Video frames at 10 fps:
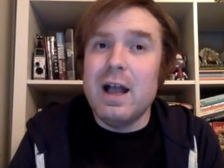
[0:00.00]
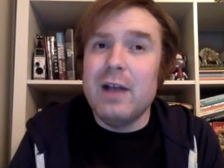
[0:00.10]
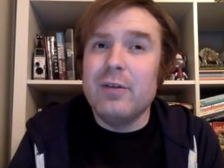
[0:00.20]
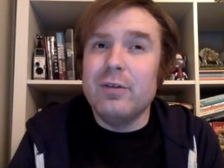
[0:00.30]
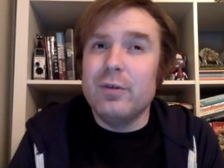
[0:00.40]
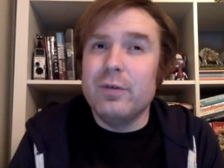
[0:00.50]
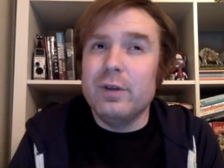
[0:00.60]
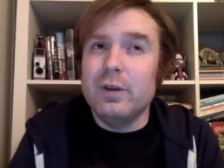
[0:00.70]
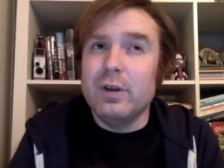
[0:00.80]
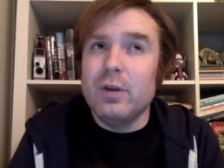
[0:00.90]
I don't know if it
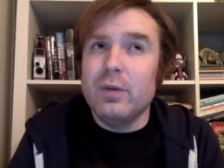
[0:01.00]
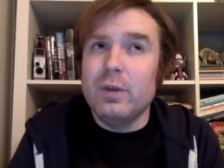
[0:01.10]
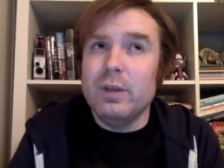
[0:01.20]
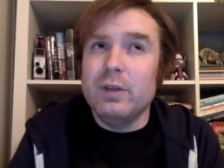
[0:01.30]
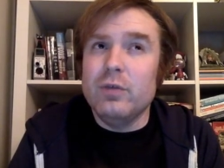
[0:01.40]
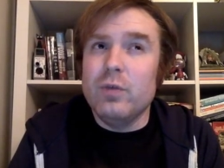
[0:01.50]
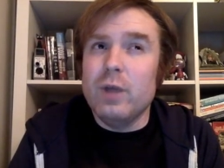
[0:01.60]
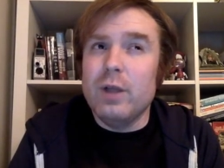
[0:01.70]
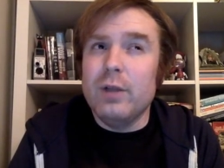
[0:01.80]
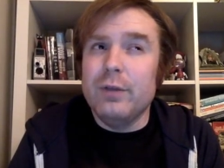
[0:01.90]
really
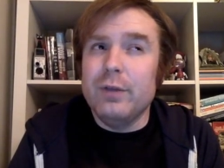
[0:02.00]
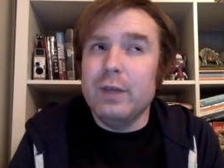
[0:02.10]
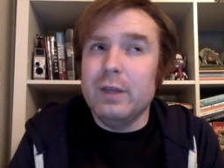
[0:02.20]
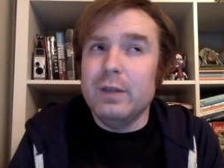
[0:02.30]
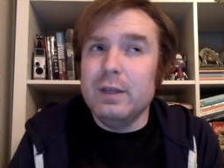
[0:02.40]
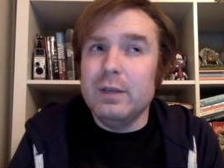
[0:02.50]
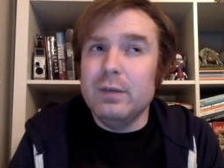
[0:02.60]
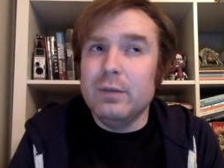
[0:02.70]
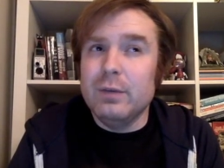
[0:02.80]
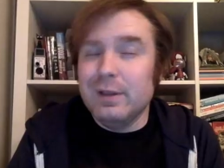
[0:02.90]
dwells in the
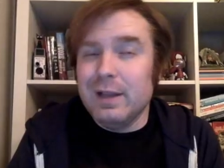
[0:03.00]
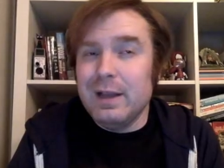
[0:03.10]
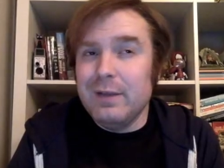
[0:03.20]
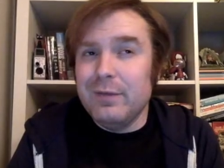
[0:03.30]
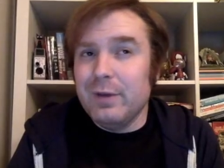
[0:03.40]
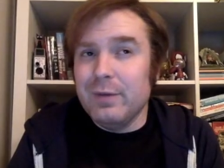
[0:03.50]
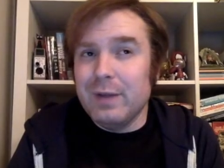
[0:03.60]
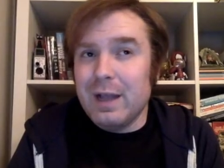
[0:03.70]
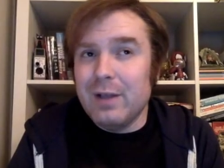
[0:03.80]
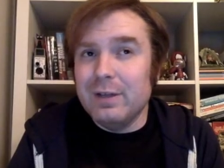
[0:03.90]
real life and
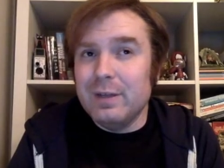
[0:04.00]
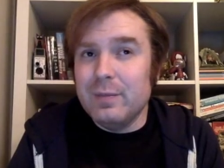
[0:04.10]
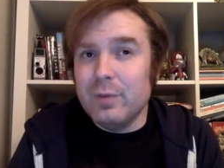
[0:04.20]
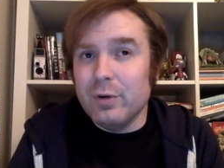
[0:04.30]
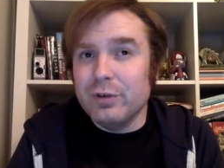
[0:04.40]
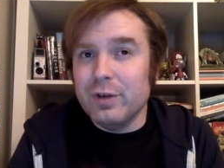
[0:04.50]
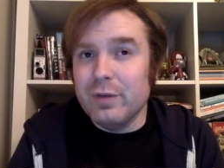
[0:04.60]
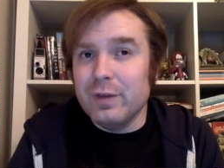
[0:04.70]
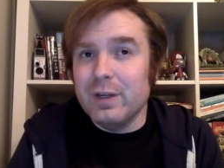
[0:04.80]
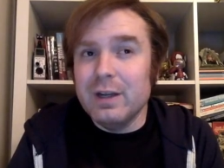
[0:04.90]
reality portion of
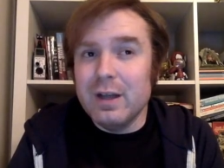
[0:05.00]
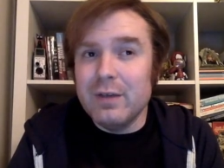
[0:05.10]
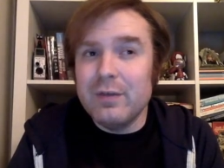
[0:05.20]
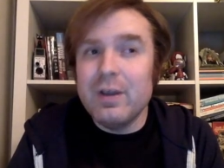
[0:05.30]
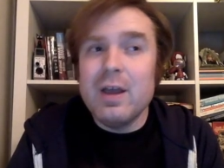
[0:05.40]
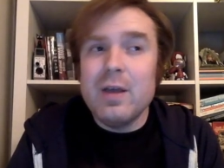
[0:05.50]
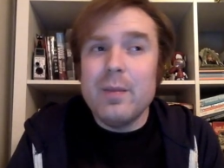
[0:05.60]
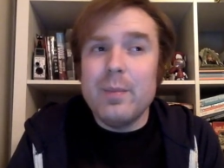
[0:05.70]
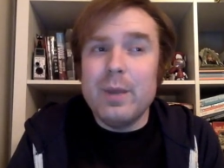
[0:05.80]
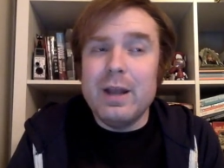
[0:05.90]
it enough,
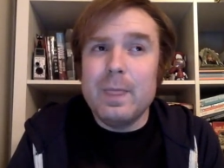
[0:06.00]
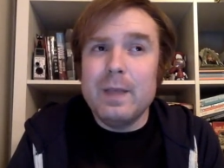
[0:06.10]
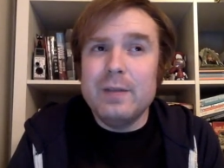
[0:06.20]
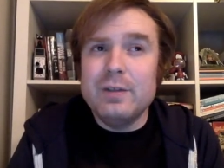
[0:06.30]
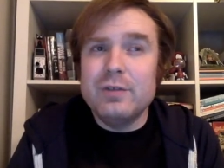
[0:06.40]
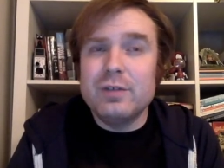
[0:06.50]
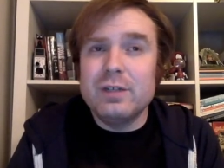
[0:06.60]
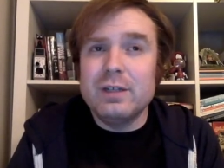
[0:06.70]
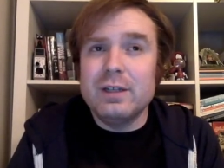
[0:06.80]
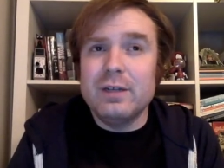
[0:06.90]
but it's
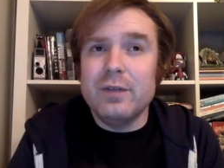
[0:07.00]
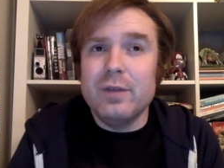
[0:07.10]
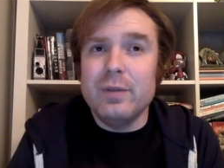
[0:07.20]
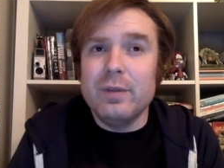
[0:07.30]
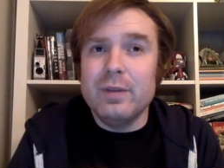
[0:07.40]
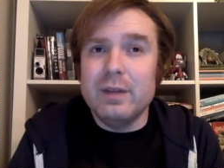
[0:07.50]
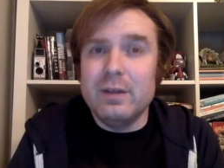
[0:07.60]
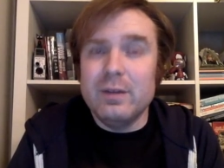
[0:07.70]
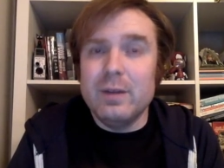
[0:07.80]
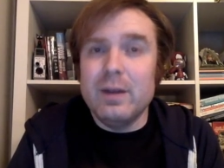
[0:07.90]
interesting that a film that
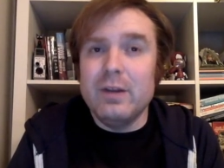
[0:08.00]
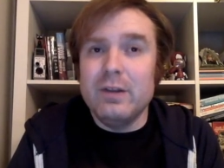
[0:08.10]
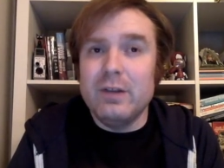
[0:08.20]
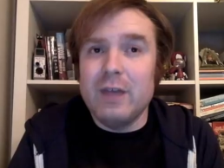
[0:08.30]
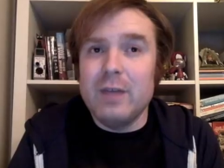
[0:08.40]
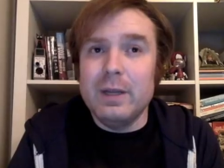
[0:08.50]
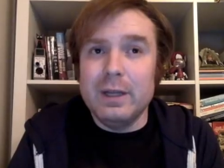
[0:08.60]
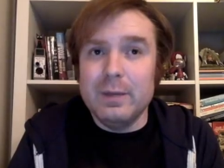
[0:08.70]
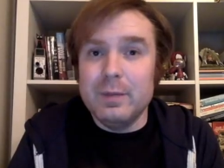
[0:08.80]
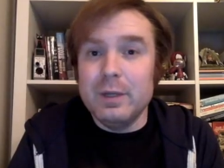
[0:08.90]
is about escaping
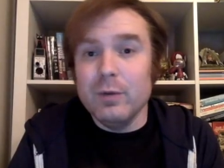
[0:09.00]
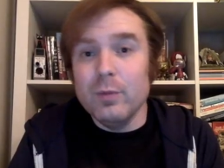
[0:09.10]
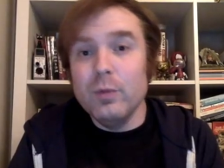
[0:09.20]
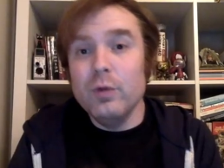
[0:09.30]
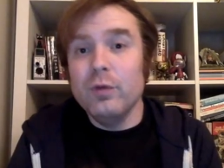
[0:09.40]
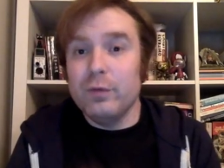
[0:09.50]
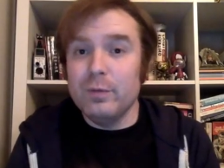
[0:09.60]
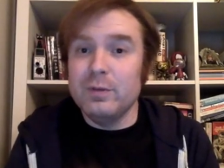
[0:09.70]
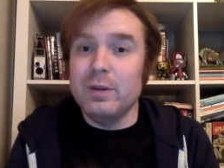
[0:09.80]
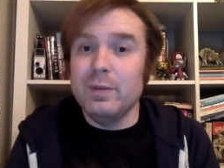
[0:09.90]
and being removed from
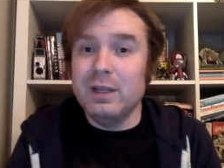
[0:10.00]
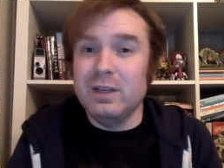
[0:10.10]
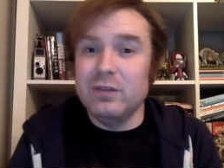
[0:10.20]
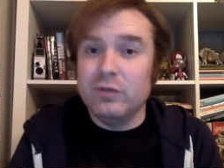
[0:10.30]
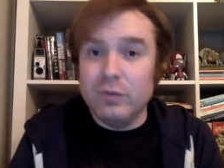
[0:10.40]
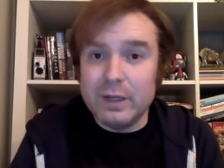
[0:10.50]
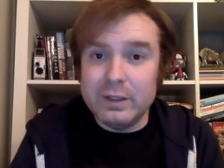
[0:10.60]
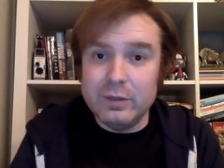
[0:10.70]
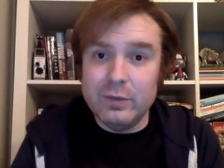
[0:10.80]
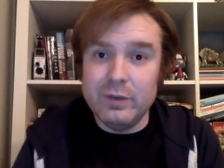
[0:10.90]
something is
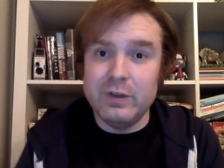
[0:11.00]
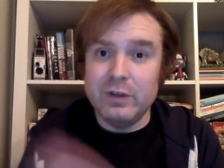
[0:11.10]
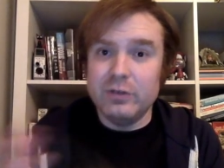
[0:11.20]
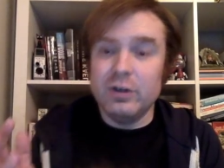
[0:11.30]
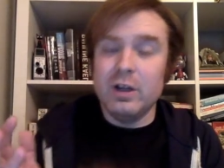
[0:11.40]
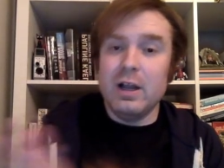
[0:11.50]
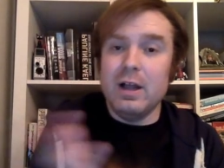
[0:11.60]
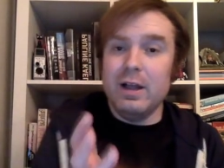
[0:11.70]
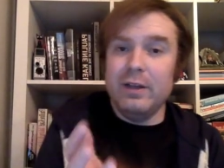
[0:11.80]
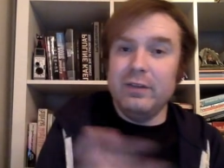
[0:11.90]
directed with such
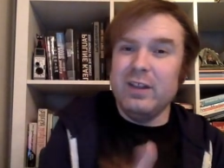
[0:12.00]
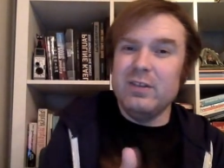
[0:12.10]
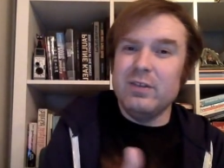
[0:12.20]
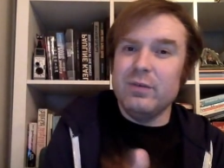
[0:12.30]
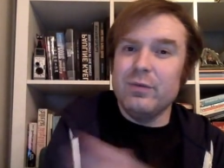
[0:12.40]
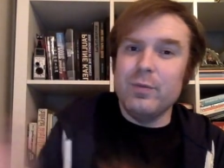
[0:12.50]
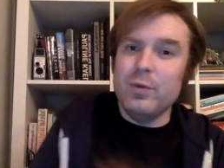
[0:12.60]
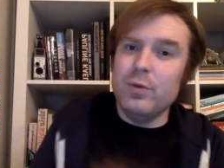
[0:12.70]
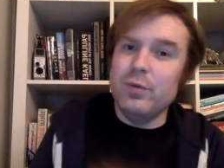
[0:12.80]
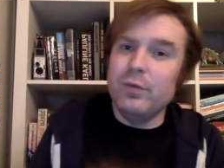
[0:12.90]
a sense of
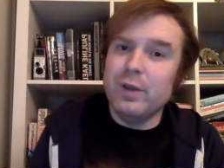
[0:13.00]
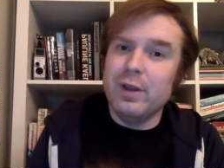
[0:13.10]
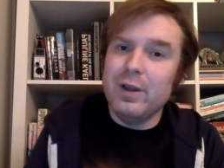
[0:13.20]
remove